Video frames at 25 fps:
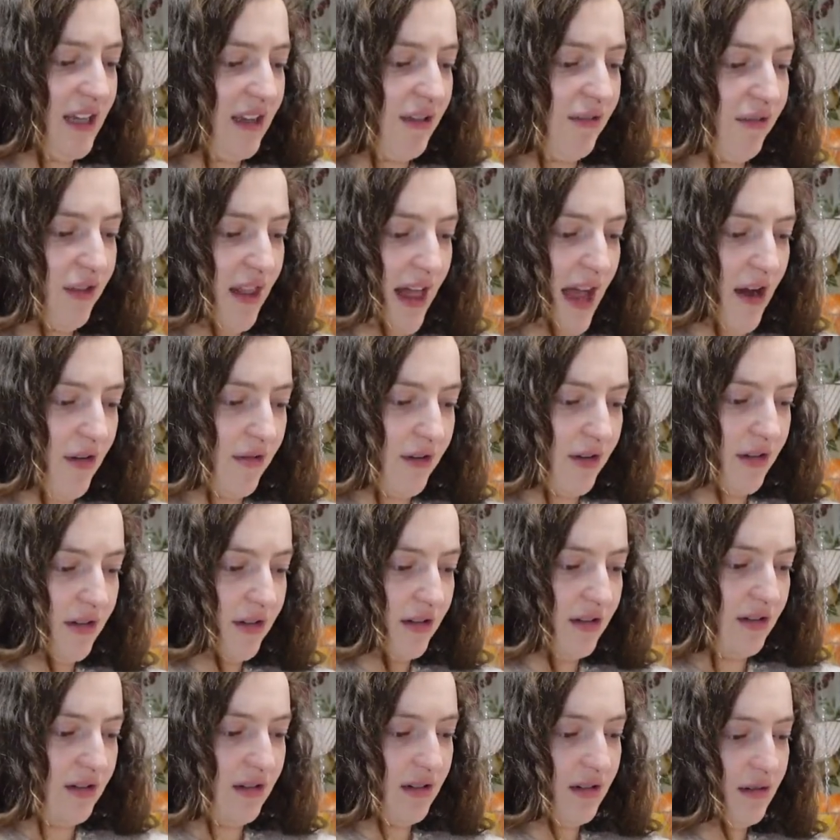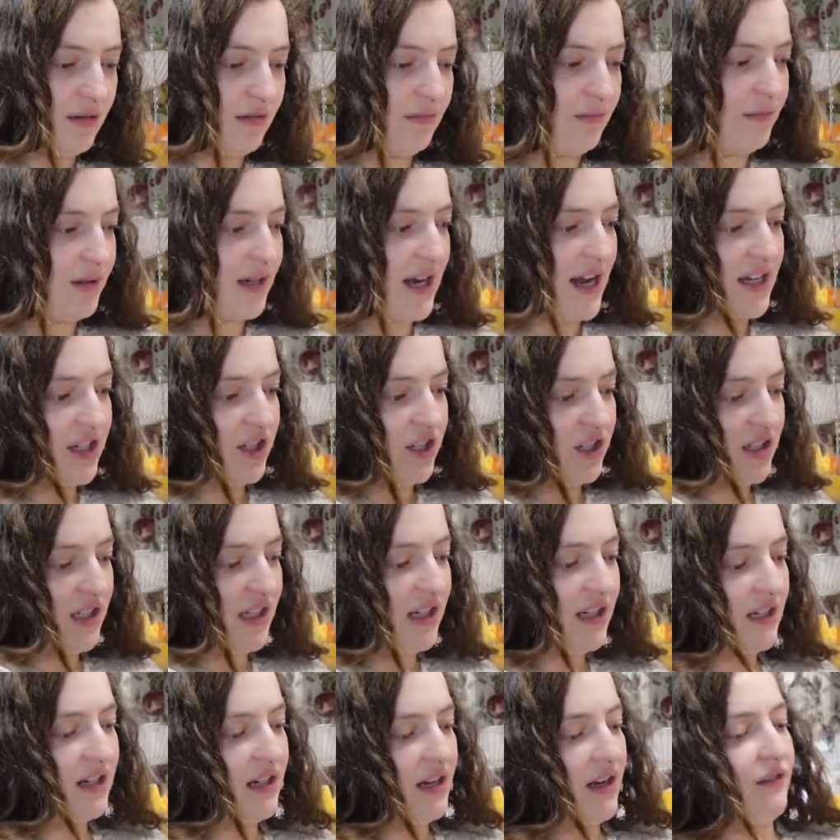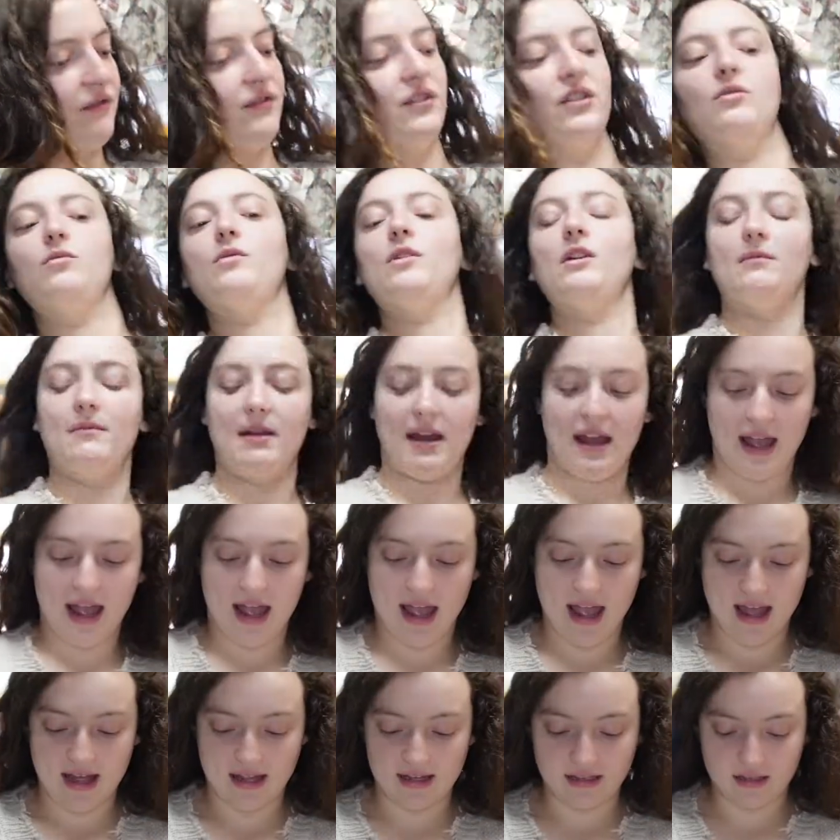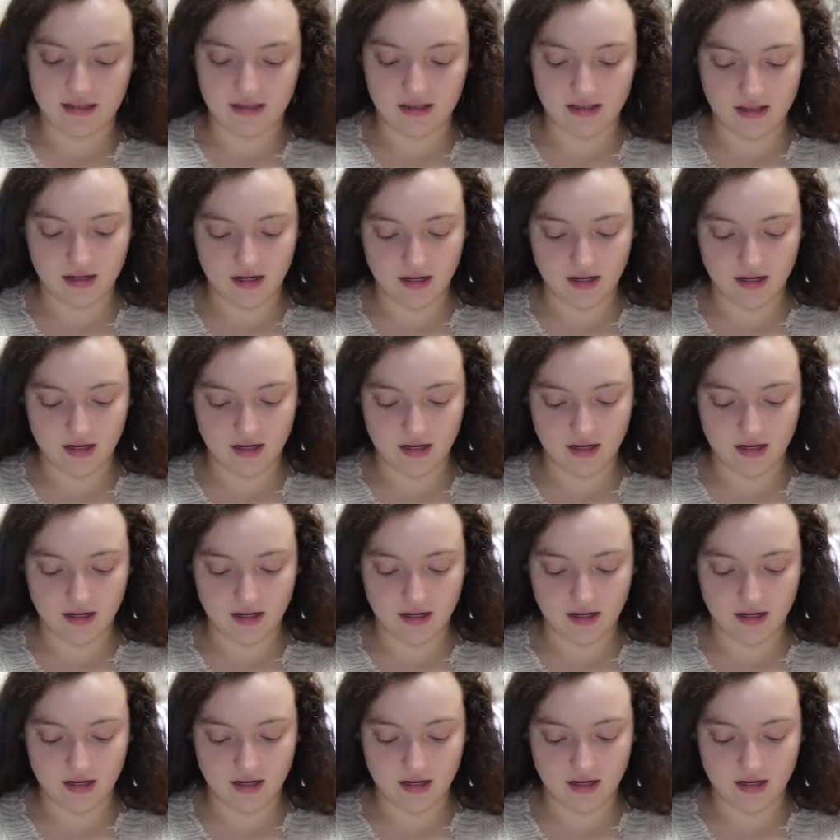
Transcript: the flour, but I just need enough to where my hands